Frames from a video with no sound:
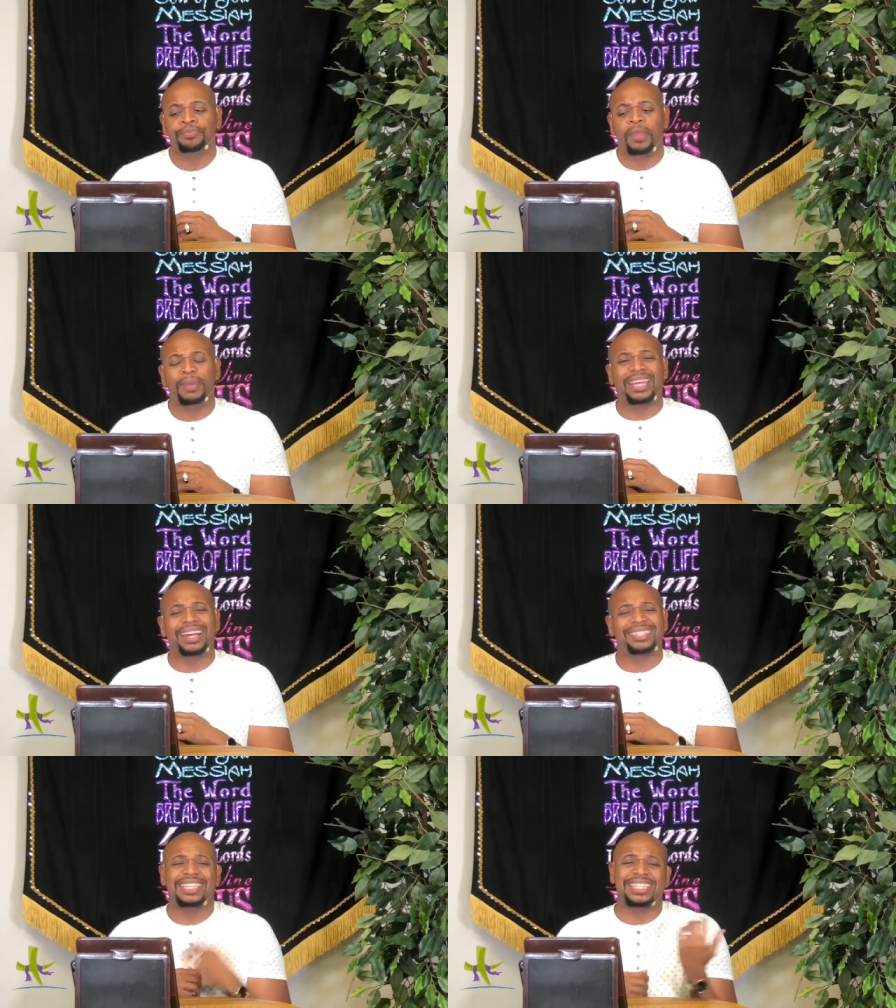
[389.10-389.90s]

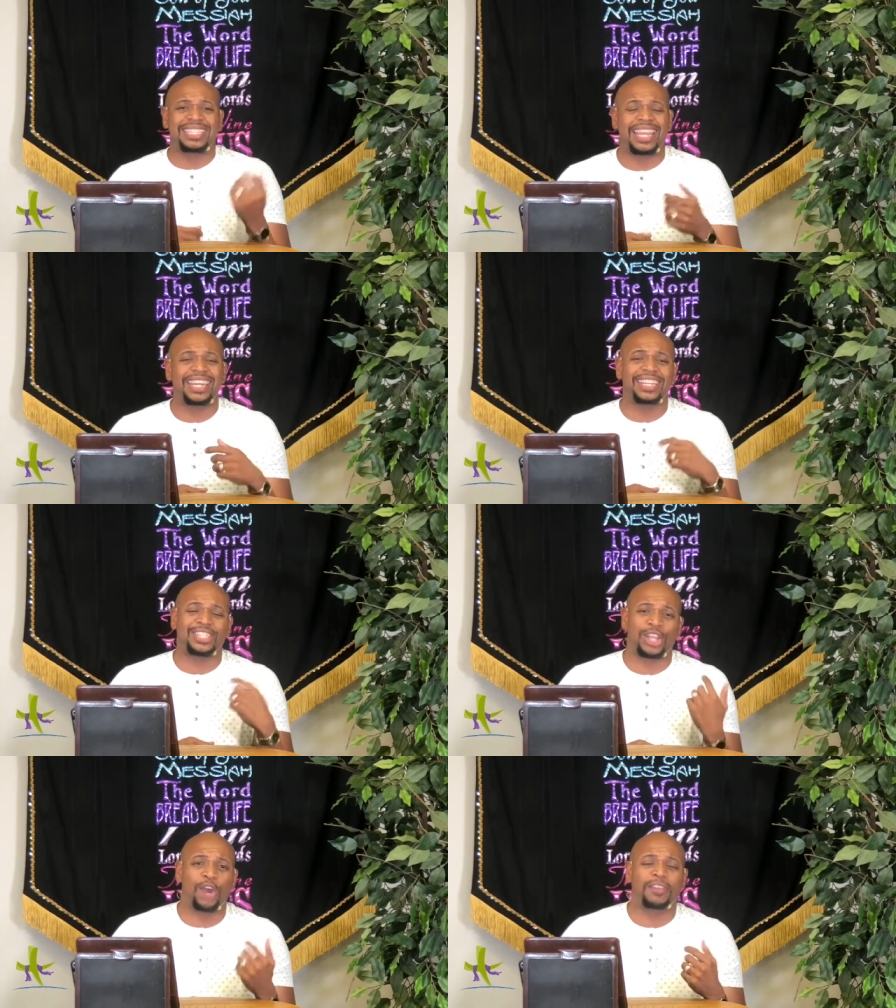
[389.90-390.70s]
because he sent his
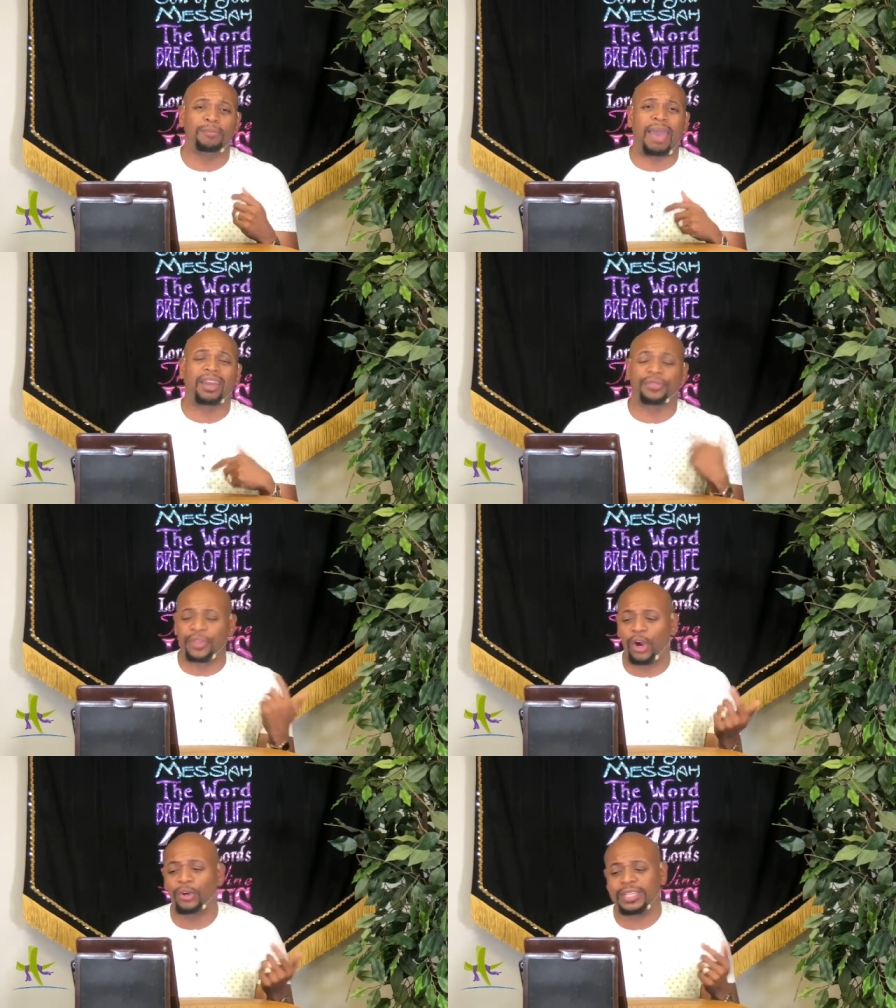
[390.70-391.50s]
servant back a
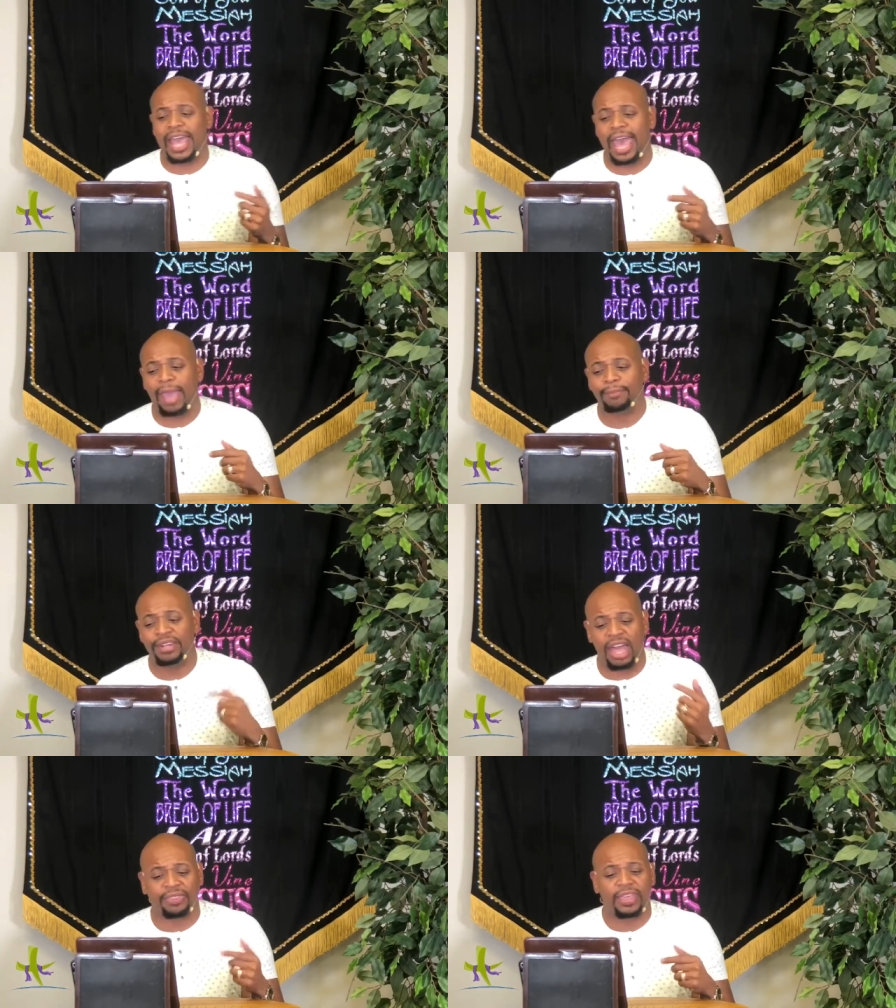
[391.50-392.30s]
third time.
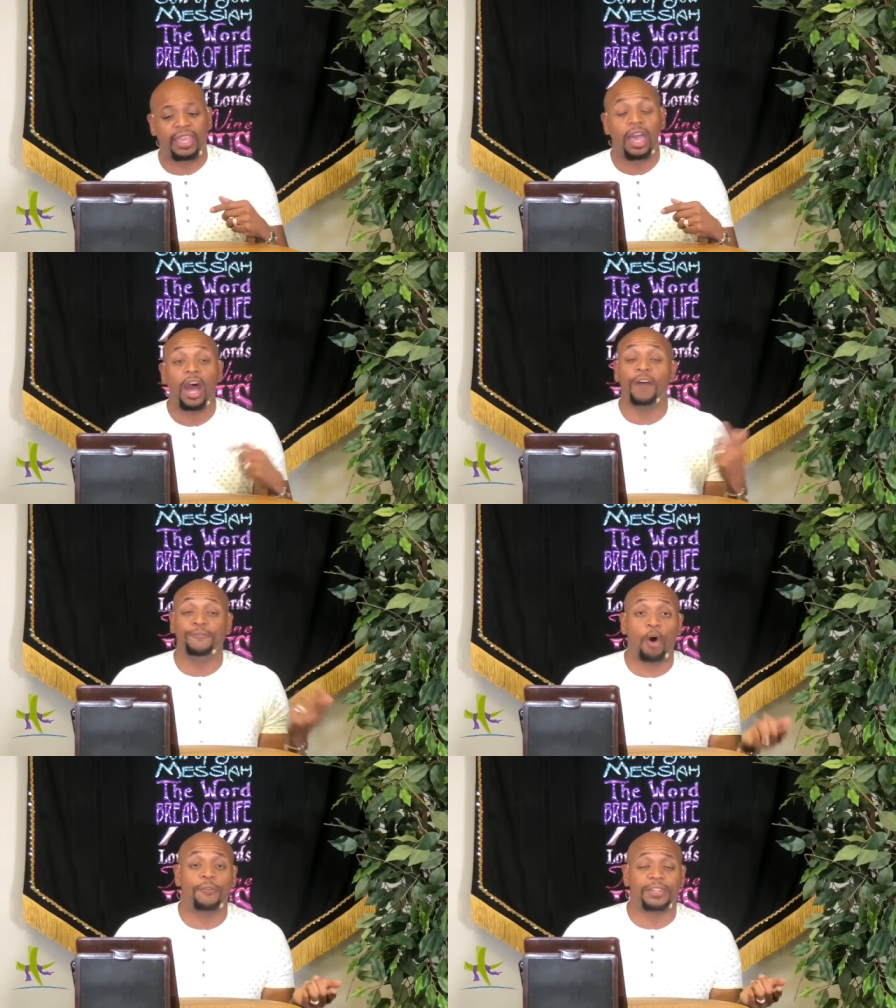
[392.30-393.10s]
Nothing. A
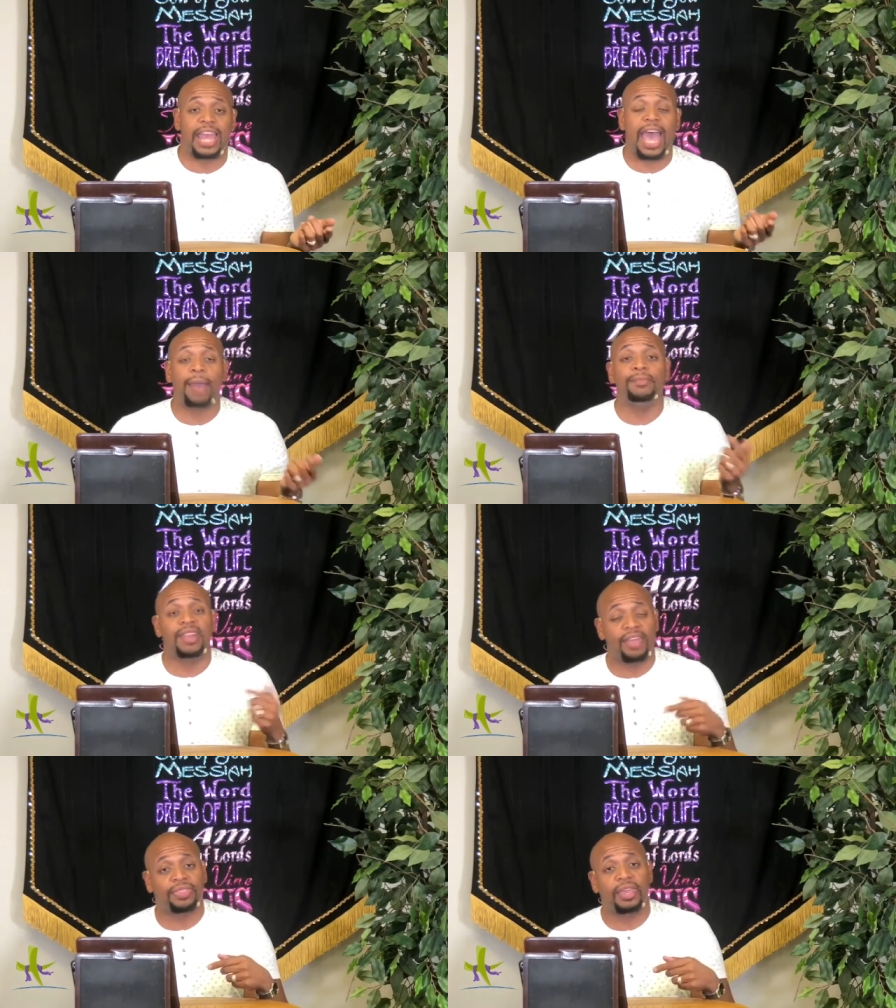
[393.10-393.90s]
fourth time,
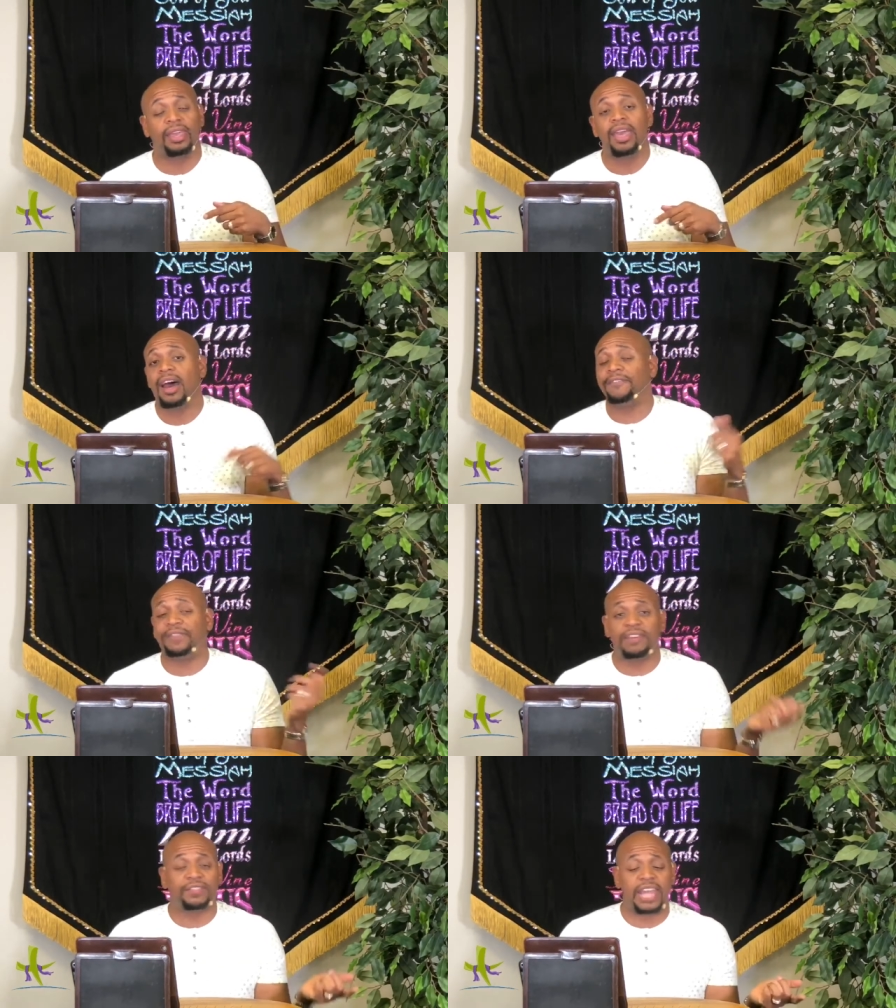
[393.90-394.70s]
nothing. A
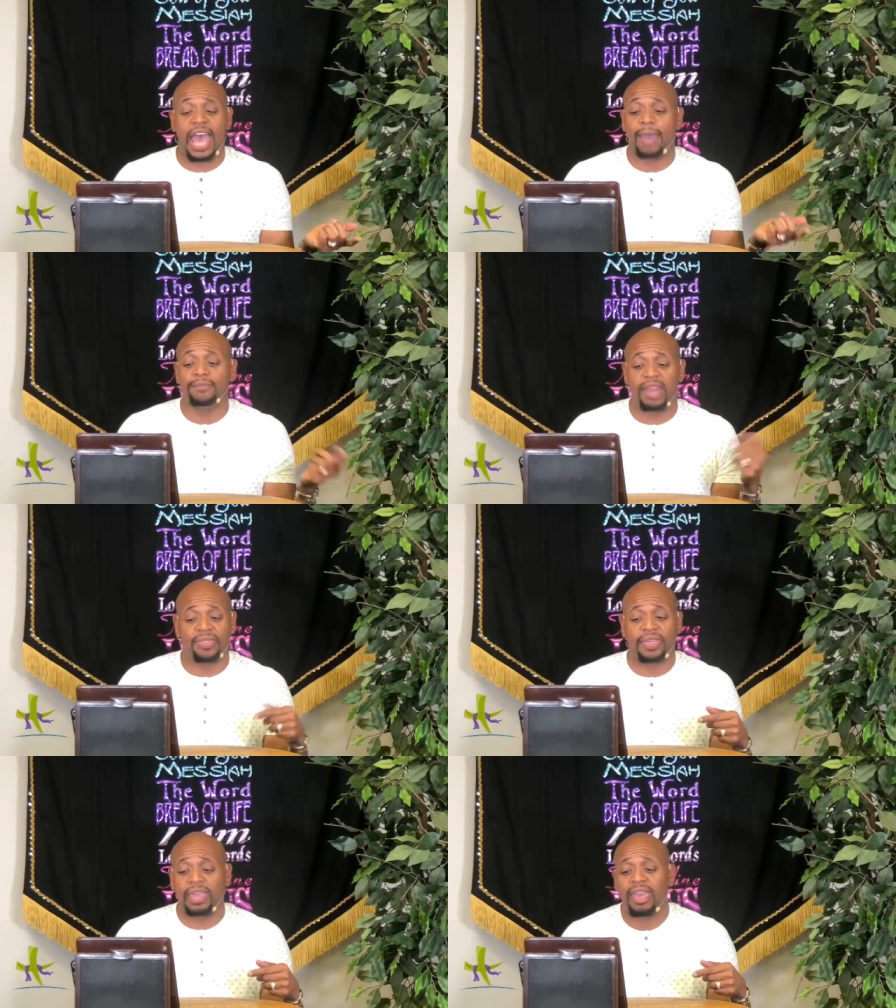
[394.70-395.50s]
fifth time,
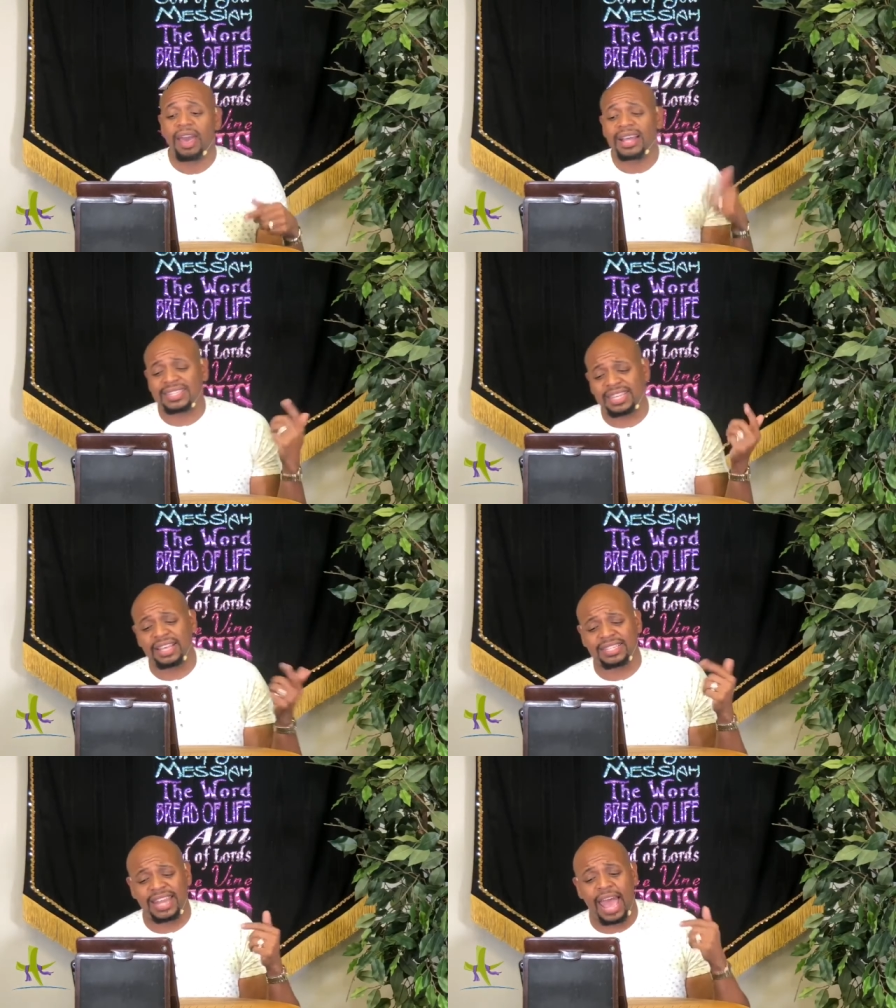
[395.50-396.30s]
nothing. A
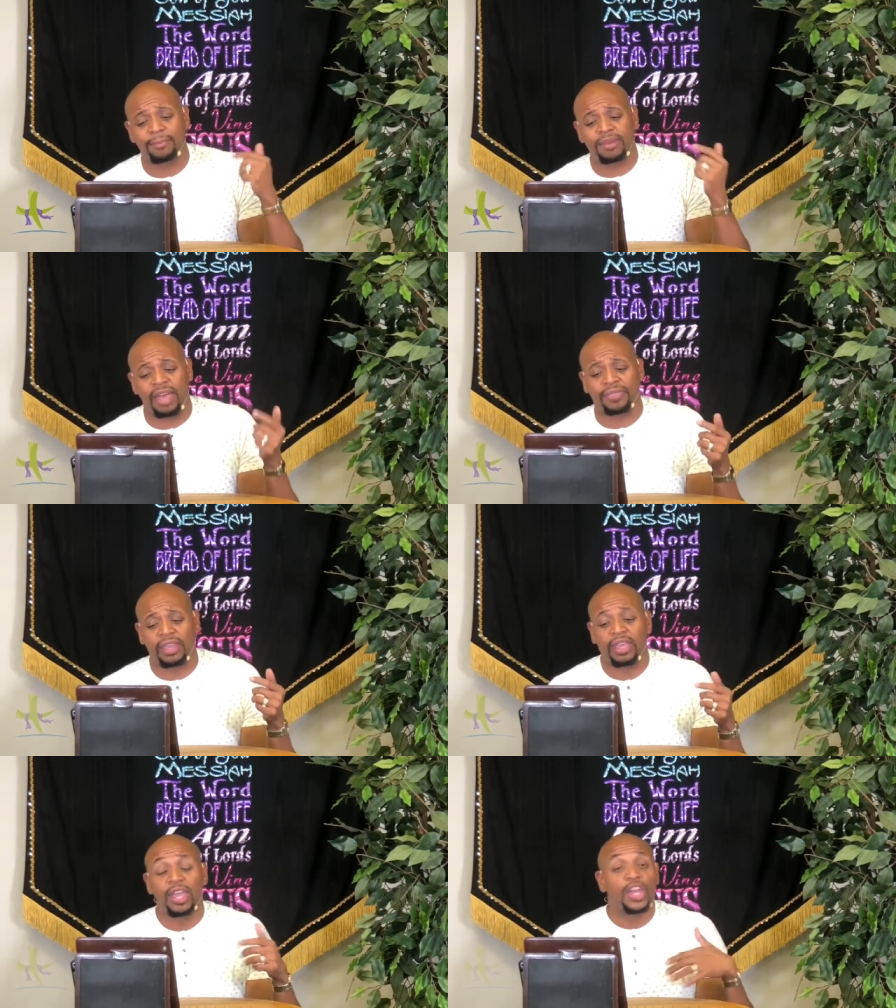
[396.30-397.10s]
sixth time, nothing.